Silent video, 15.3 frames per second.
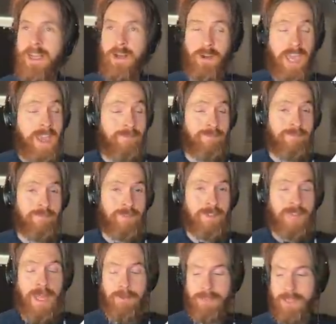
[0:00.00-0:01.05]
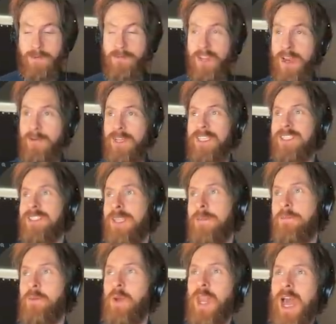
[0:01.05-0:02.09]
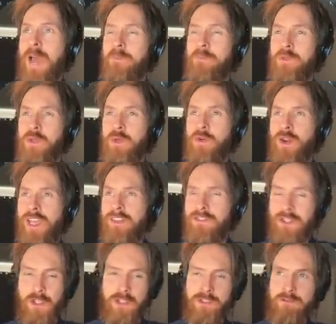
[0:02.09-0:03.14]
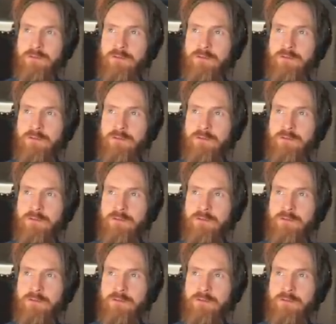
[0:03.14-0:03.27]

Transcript: Okay, so that was a very simple app to create just